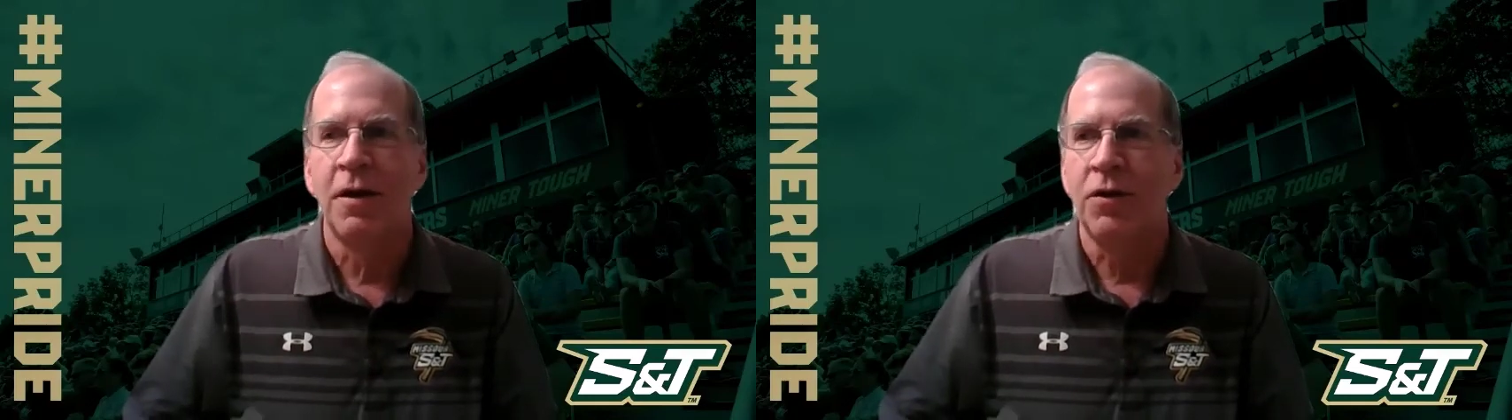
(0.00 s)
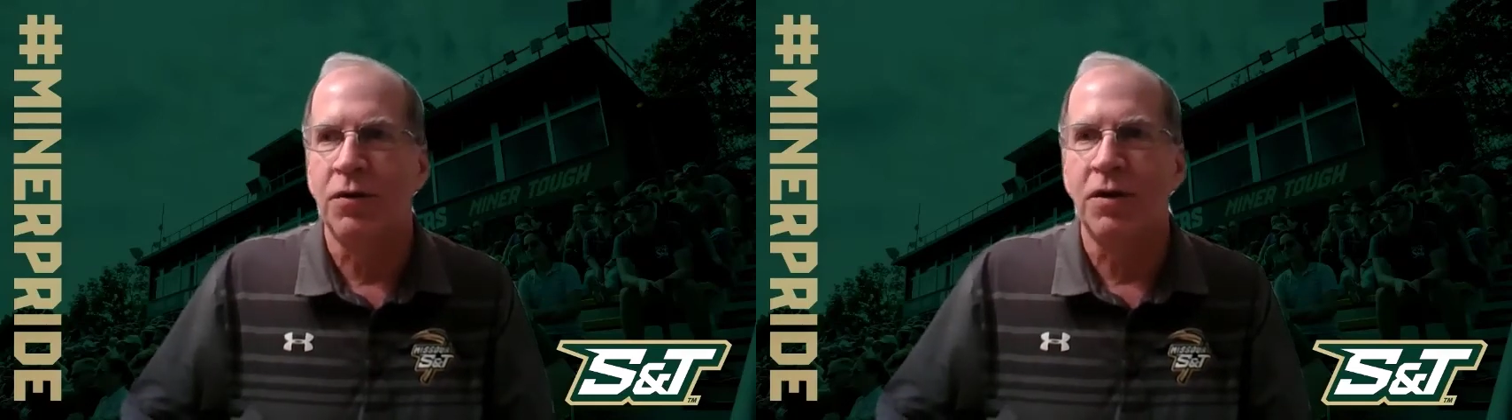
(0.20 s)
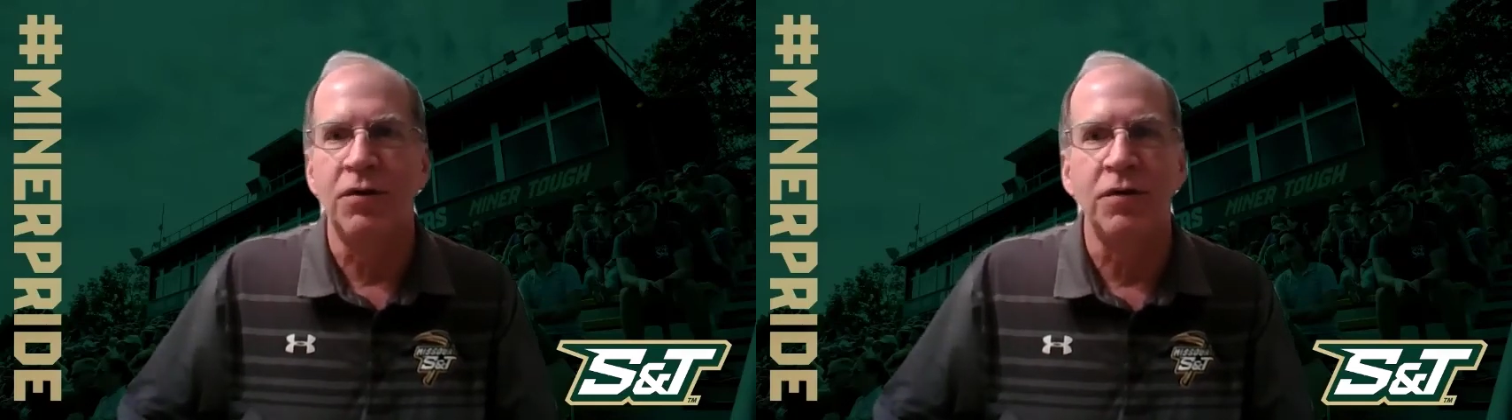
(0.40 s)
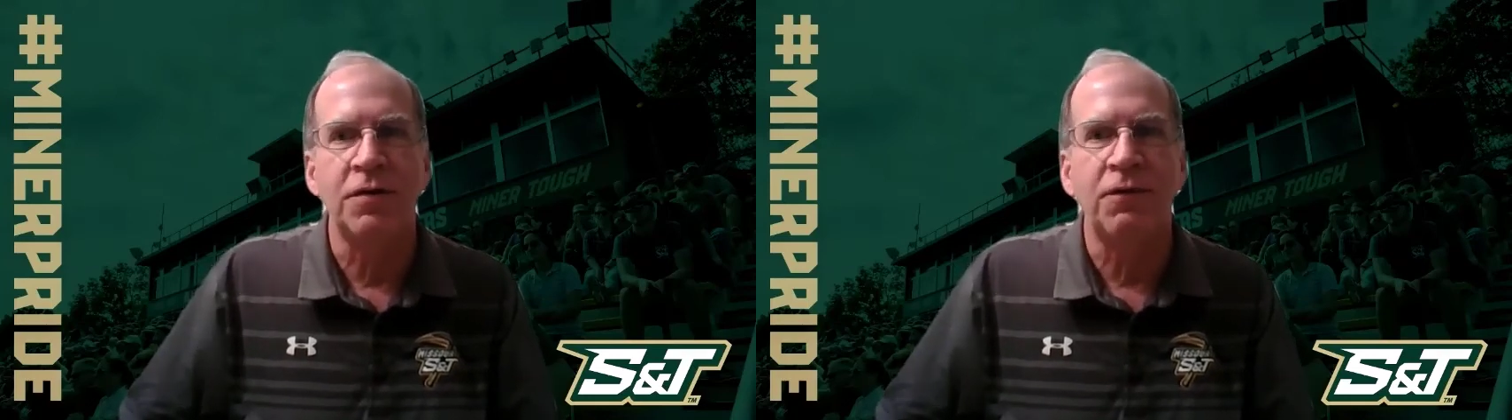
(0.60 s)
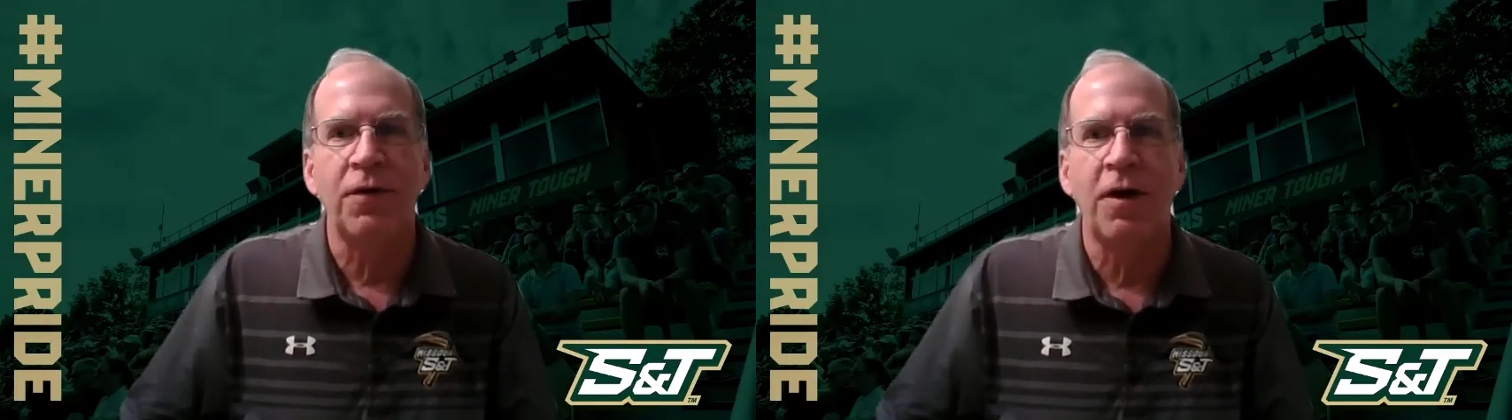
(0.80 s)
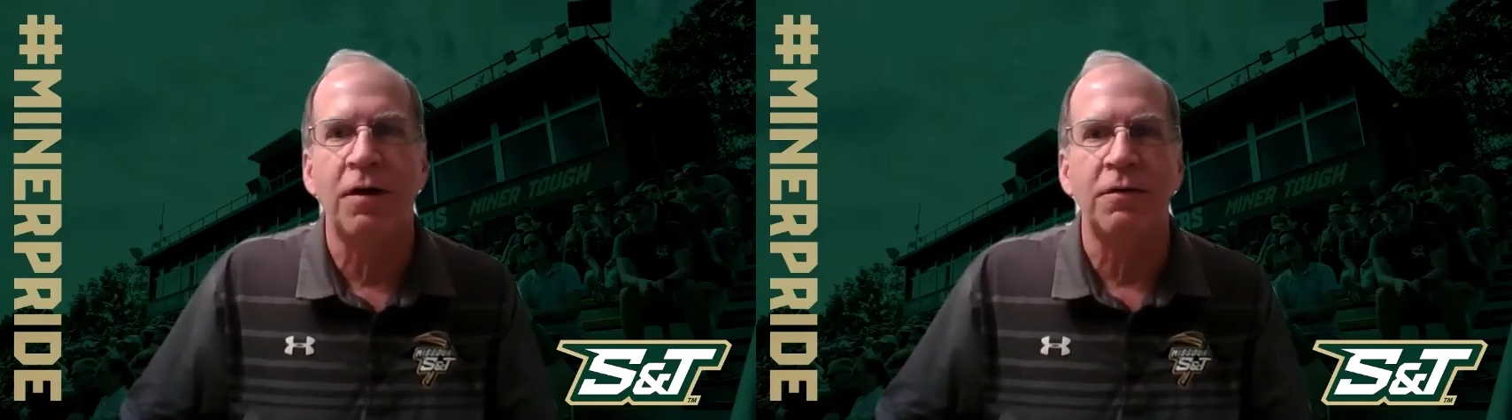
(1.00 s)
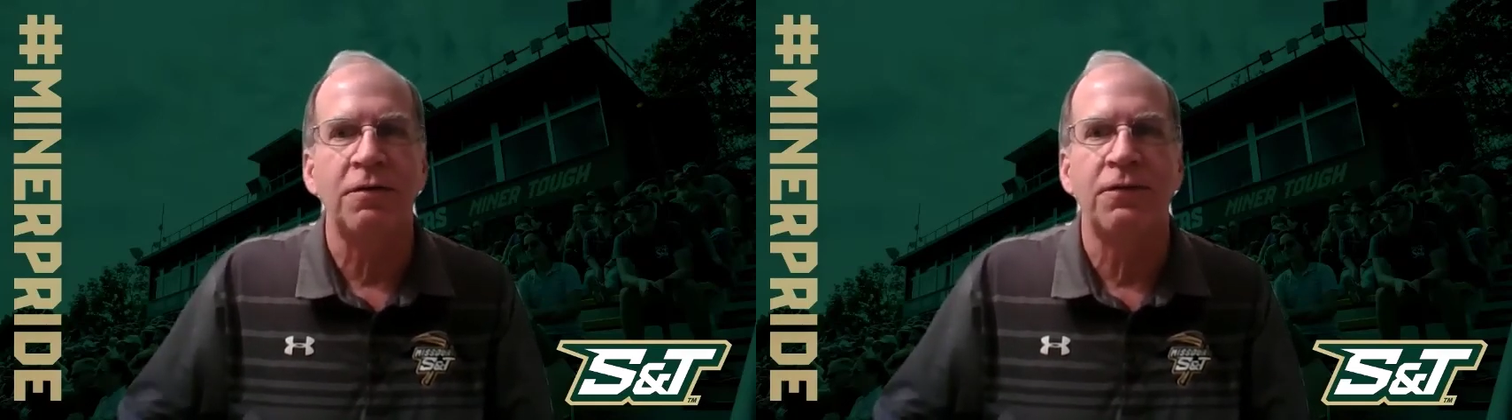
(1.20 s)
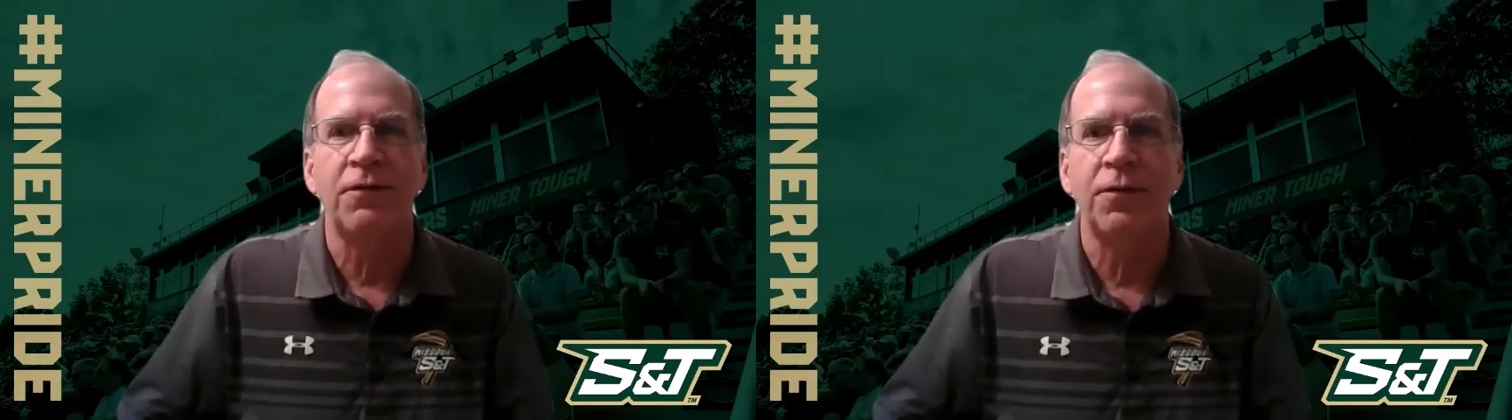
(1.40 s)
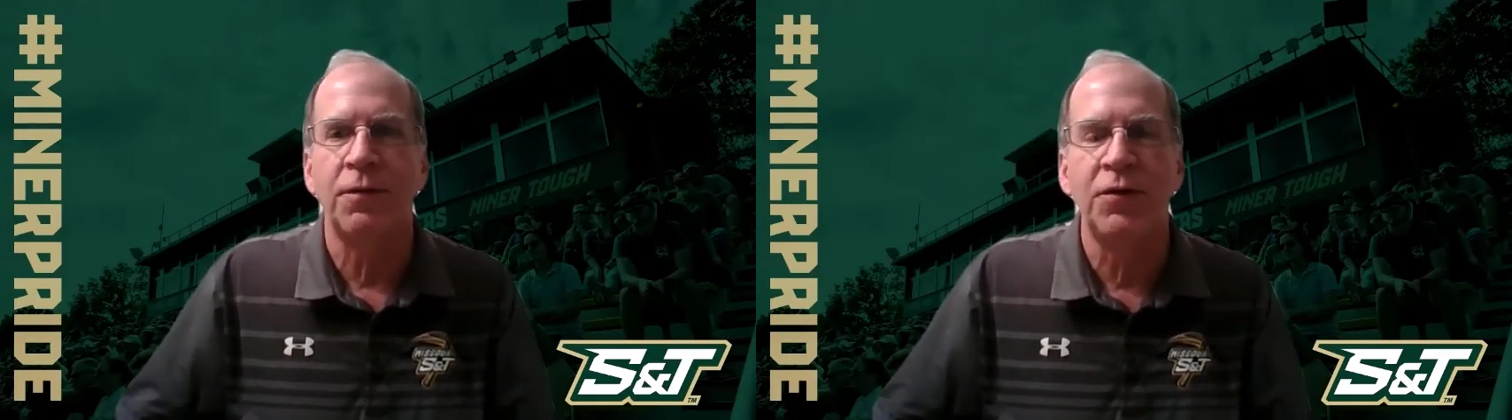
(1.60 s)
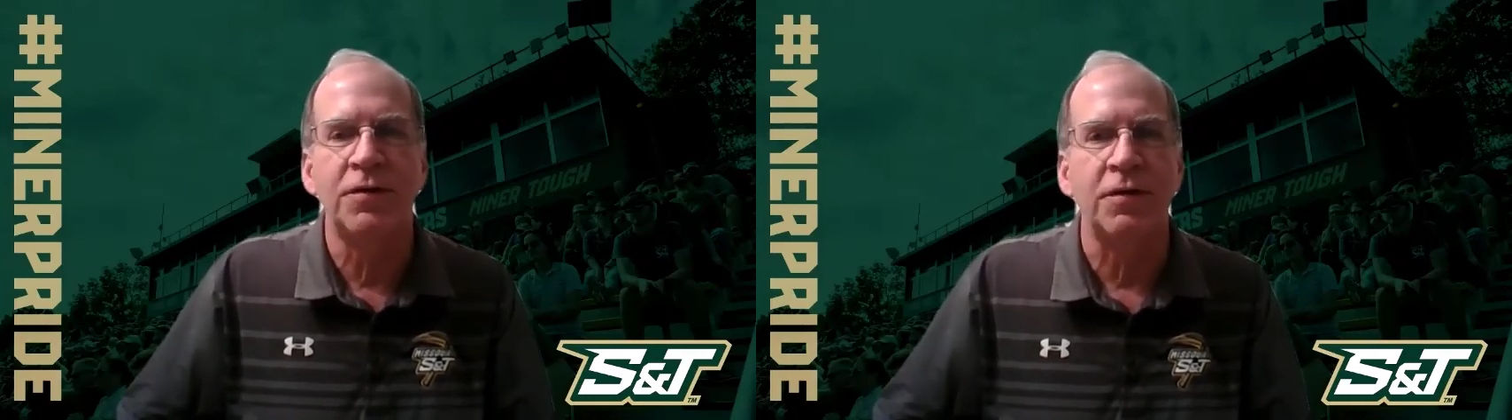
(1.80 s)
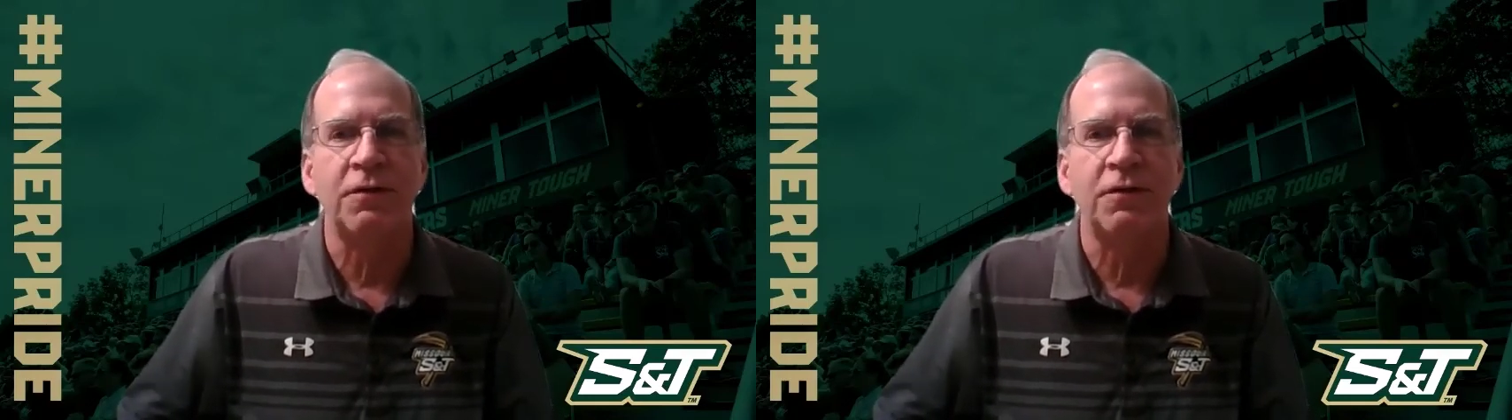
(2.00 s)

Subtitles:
You can use it for art, for music,